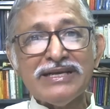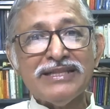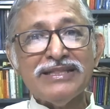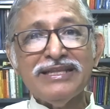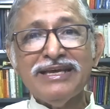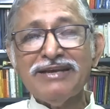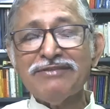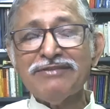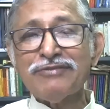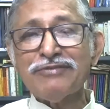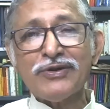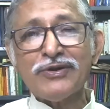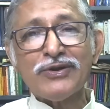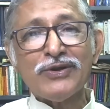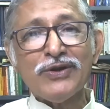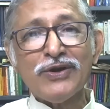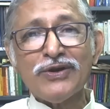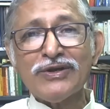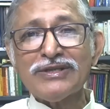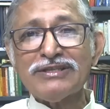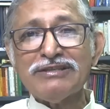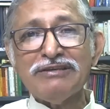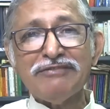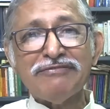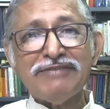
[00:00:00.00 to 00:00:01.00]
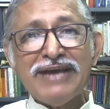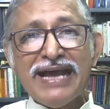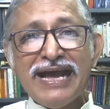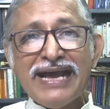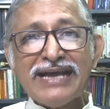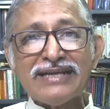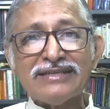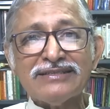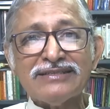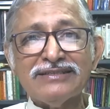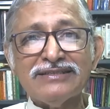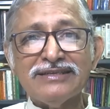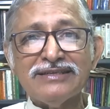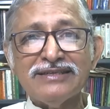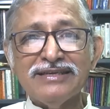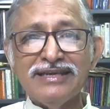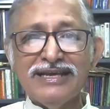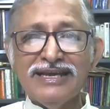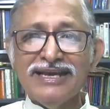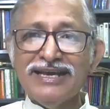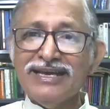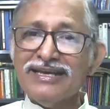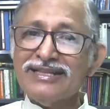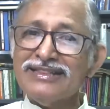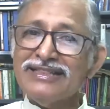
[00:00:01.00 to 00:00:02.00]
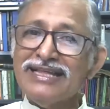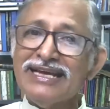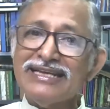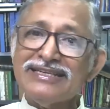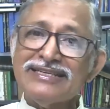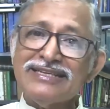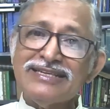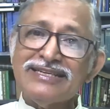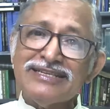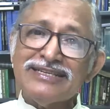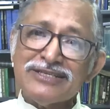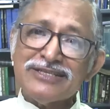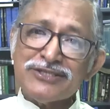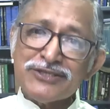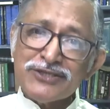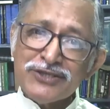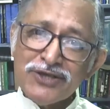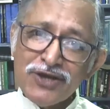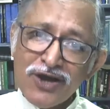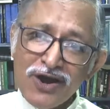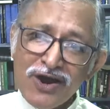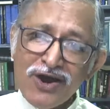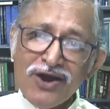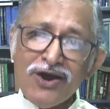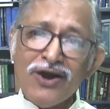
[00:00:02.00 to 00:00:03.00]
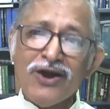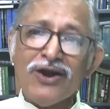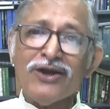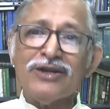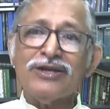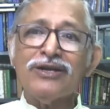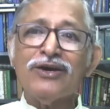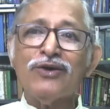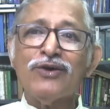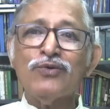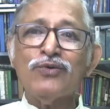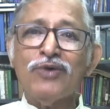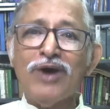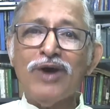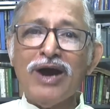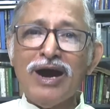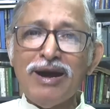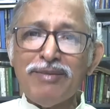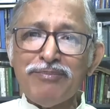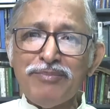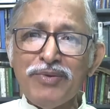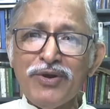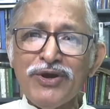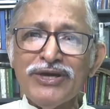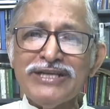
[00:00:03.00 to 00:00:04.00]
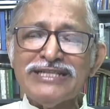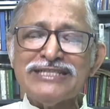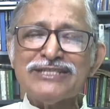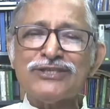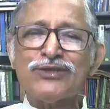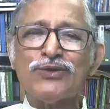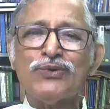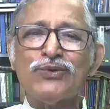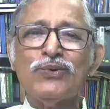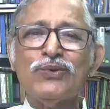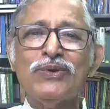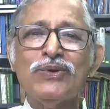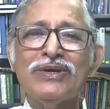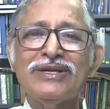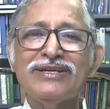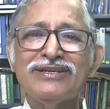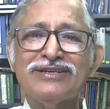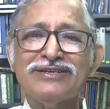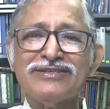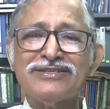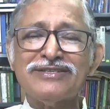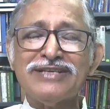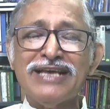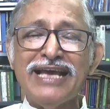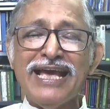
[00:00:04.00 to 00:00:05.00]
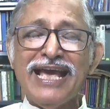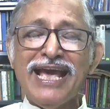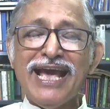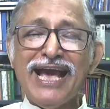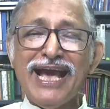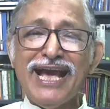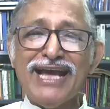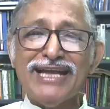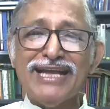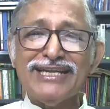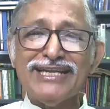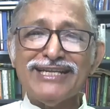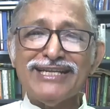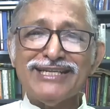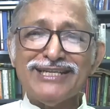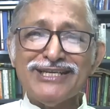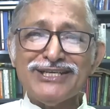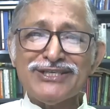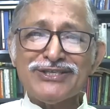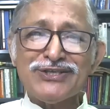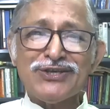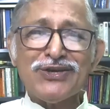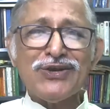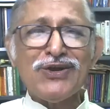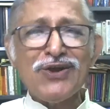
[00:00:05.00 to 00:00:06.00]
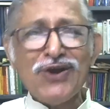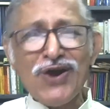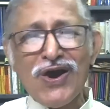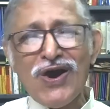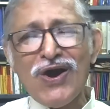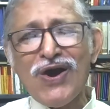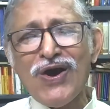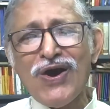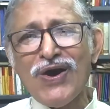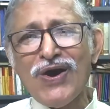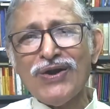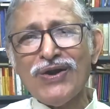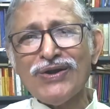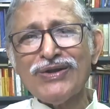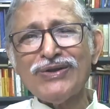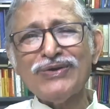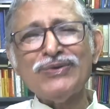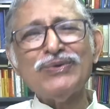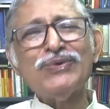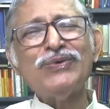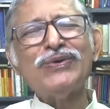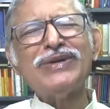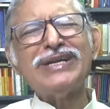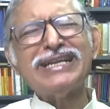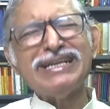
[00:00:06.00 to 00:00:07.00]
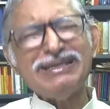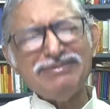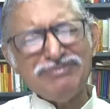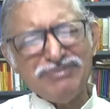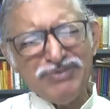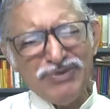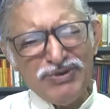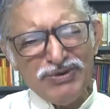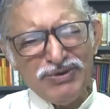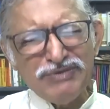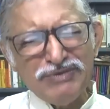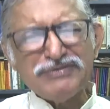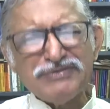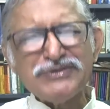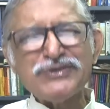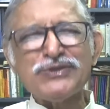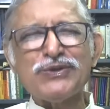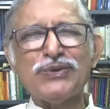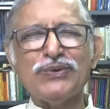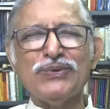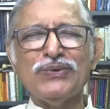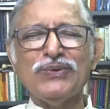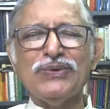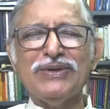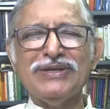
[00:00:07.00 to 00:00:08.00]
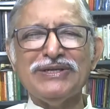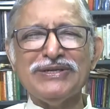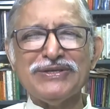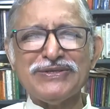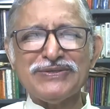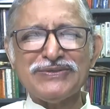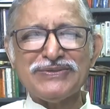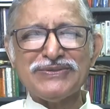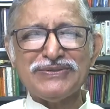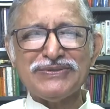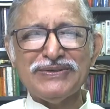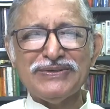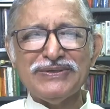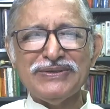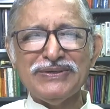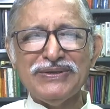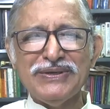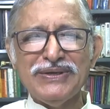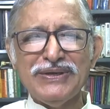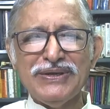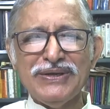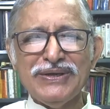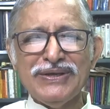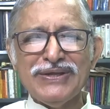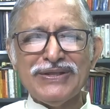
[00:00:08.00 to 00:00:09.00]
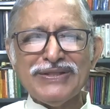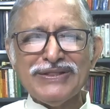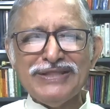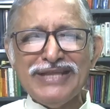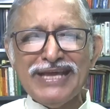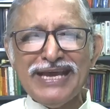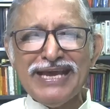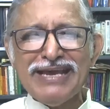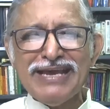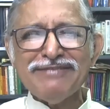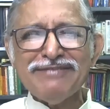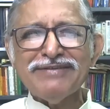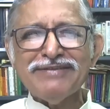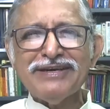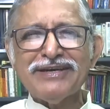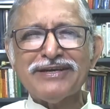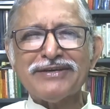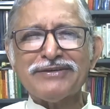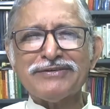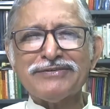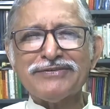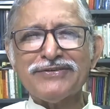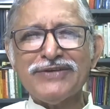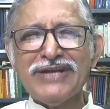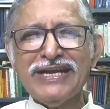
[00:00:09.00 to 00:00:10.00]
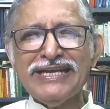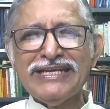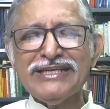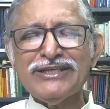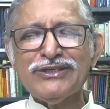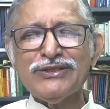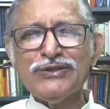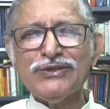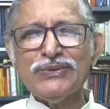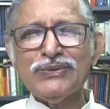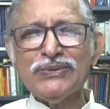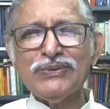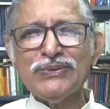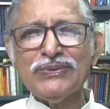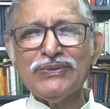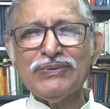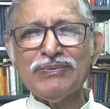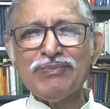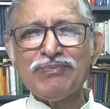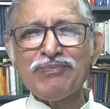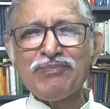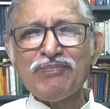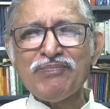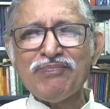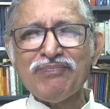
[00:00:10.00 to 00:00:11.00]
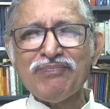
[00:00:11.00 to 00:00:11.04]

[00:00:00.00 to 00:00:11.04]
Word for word: They forgot the fact that it is God who appoints rulers and it is God who removes rulers. They were trying to